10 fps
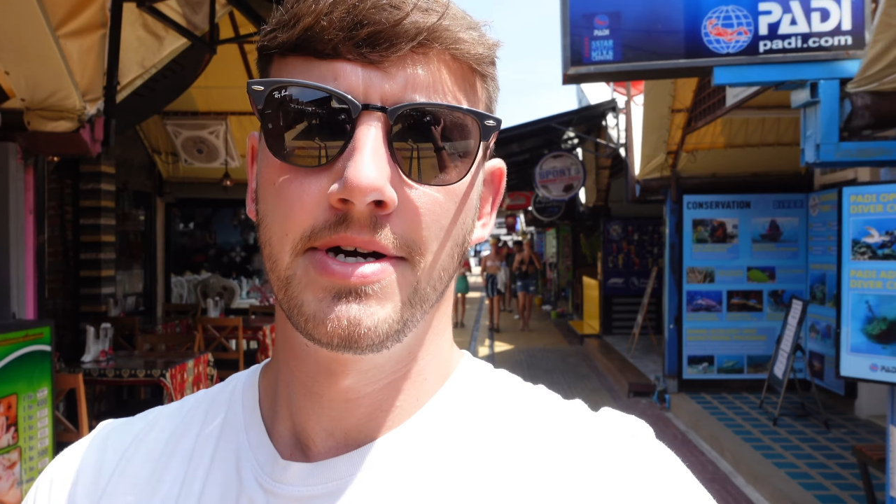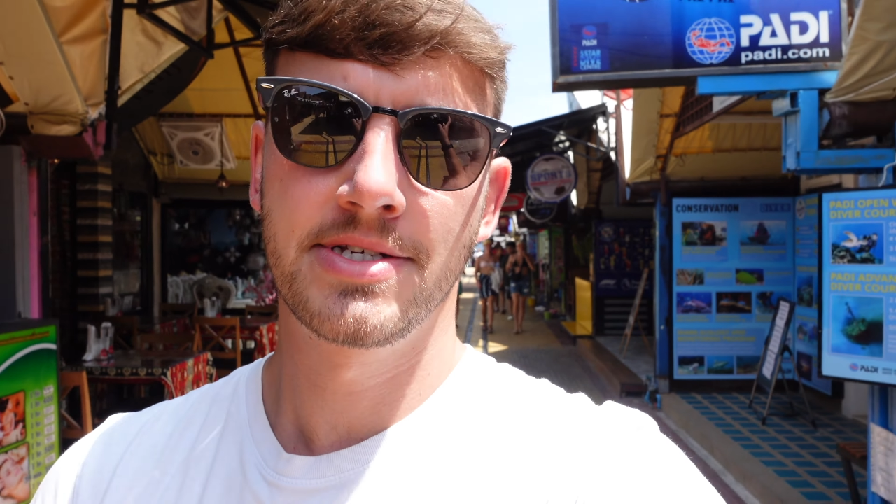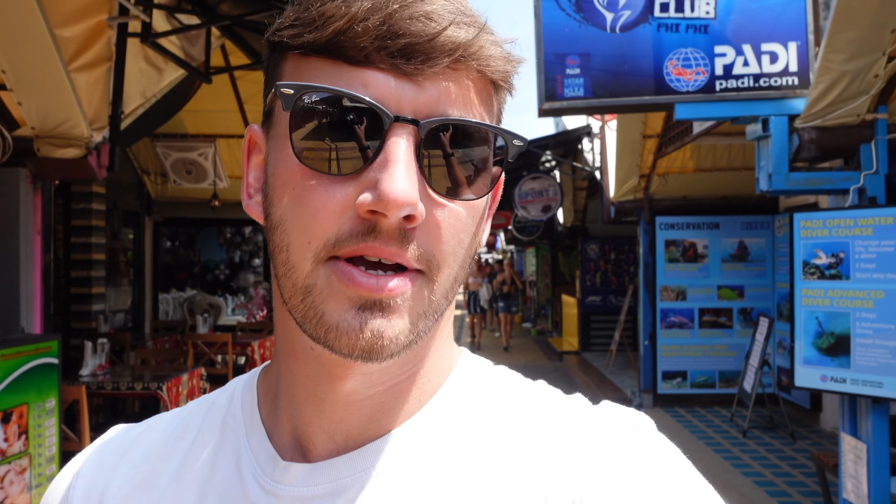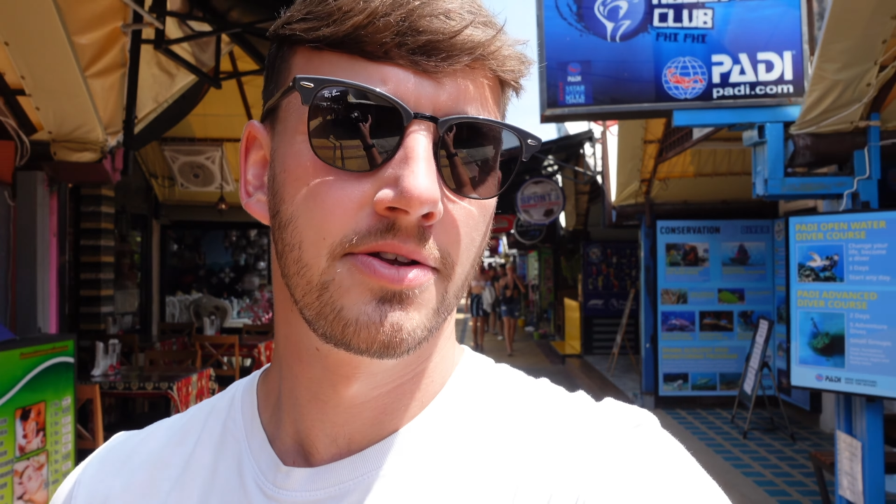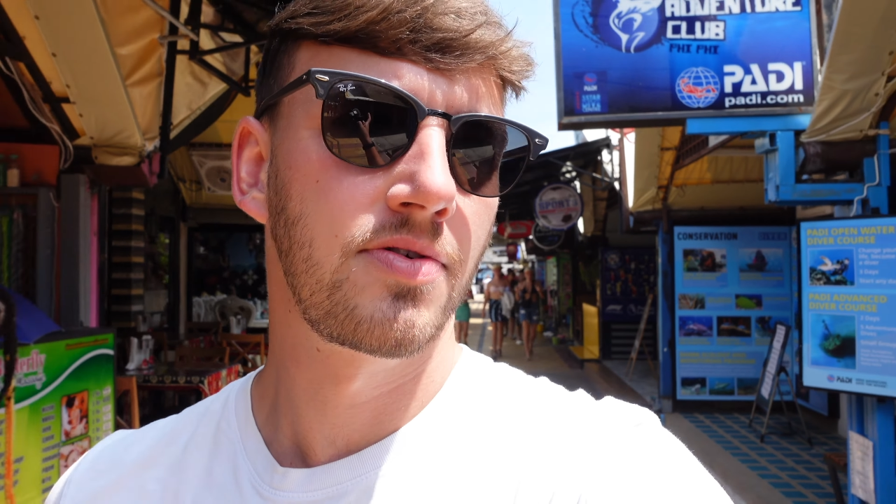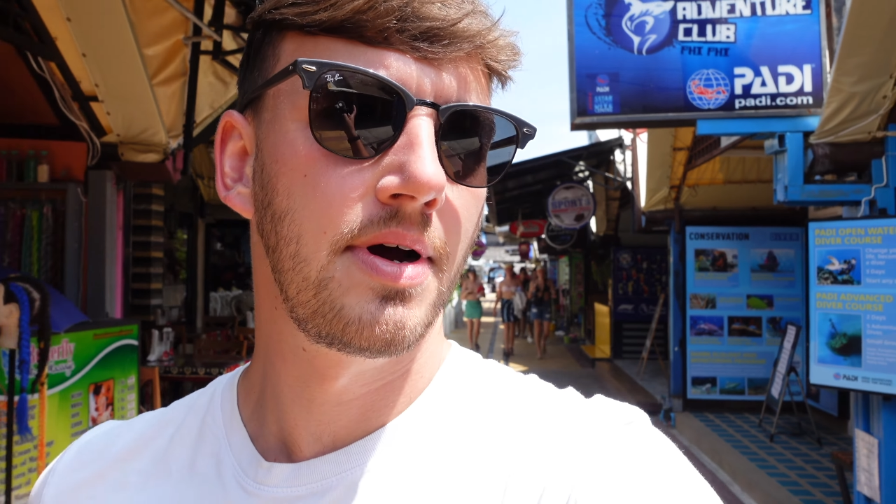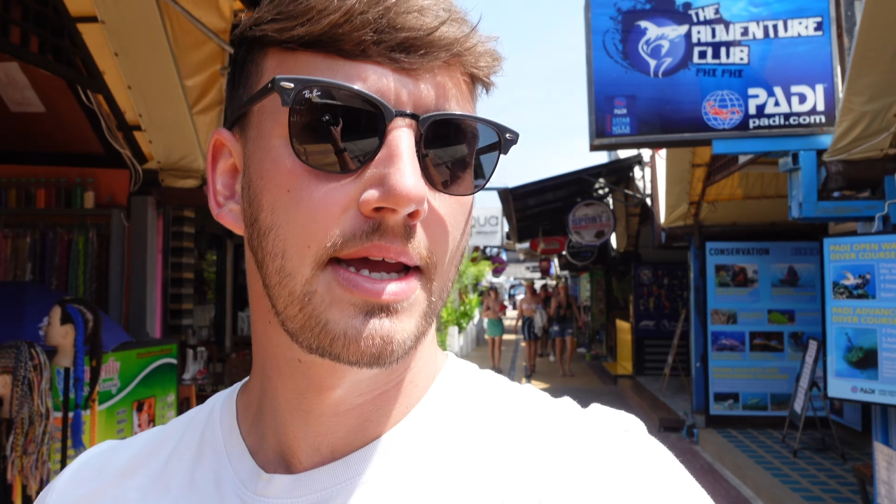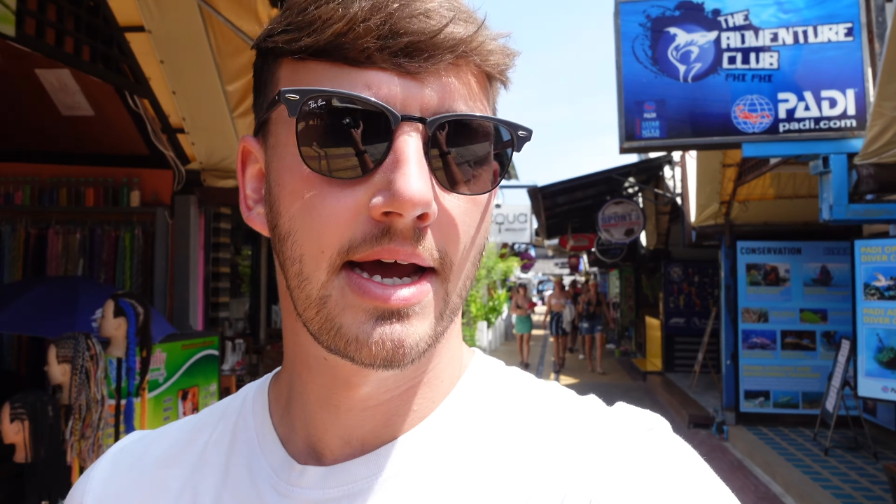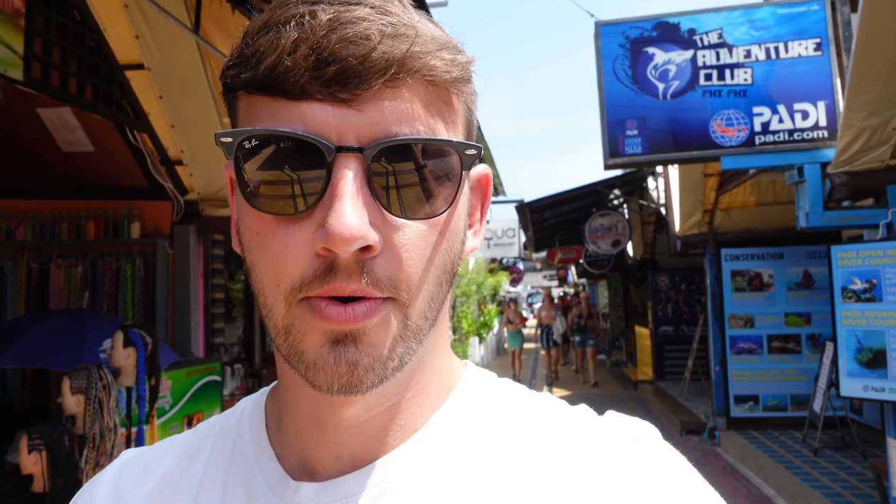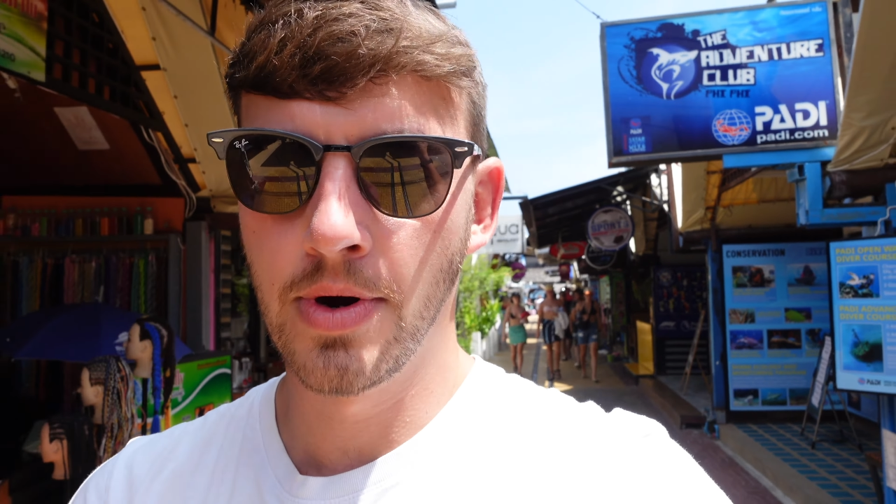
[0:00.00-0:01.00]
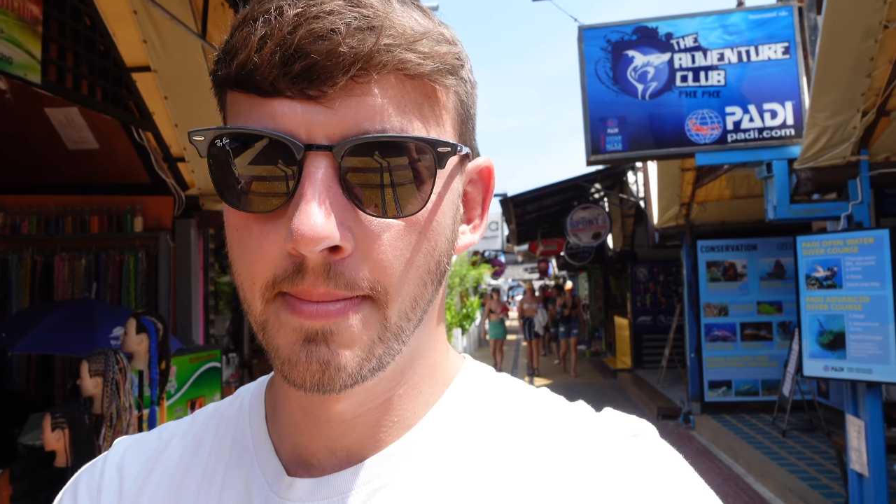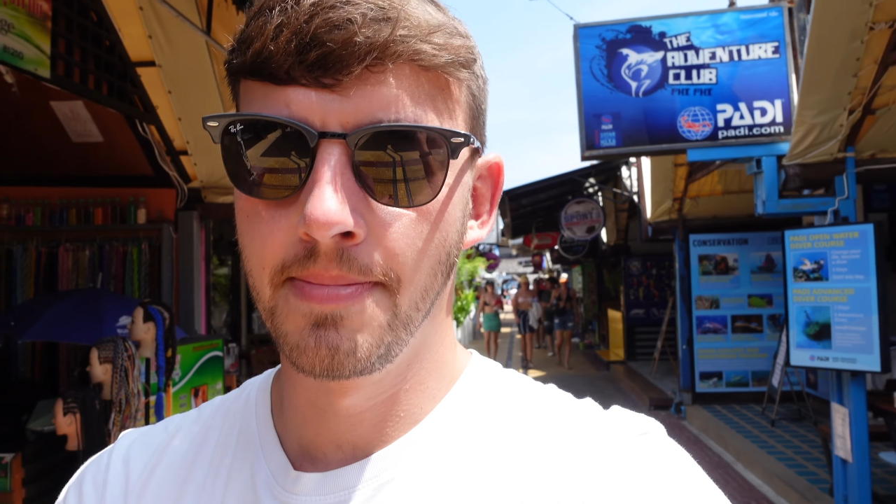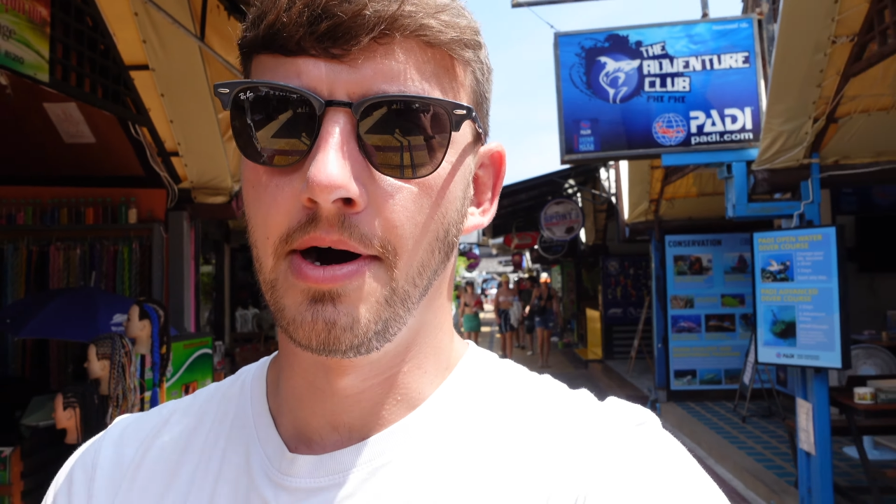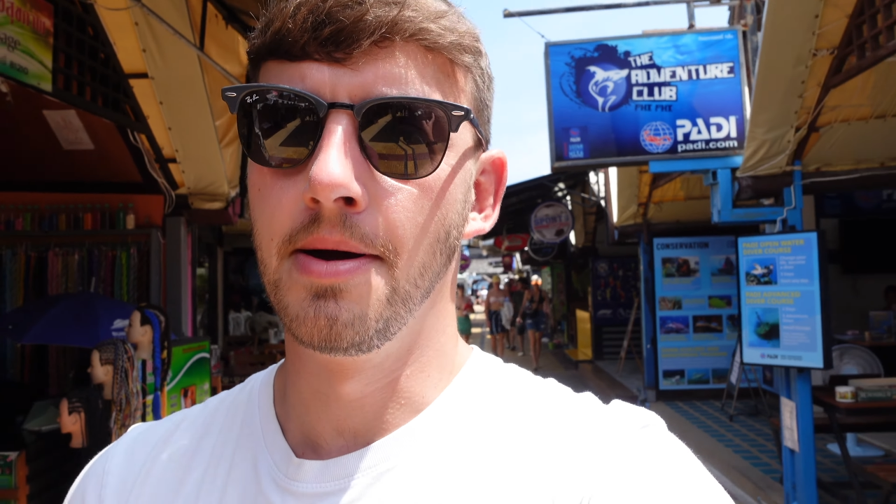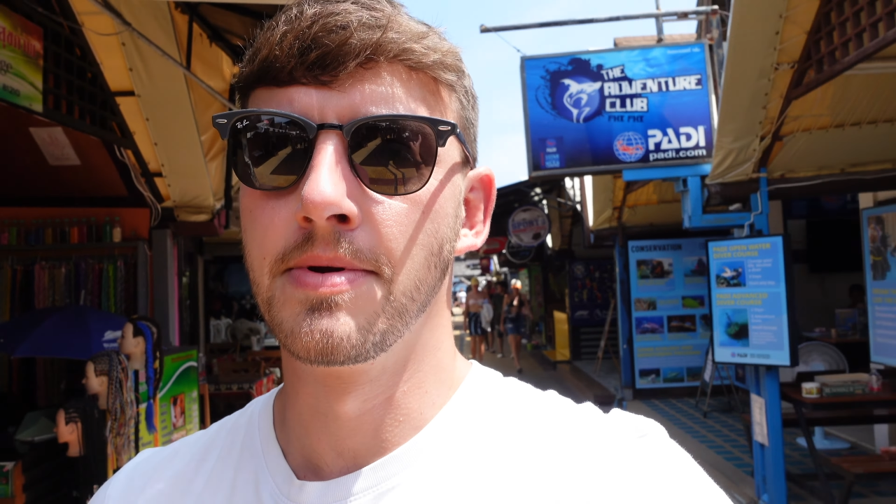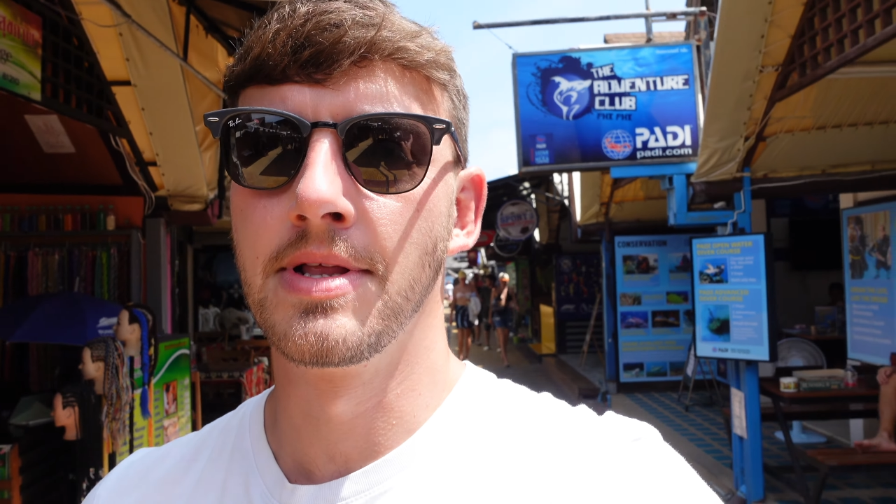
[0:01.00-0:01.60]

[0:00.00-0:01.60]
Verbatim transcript: might just go and try and get a quick bite.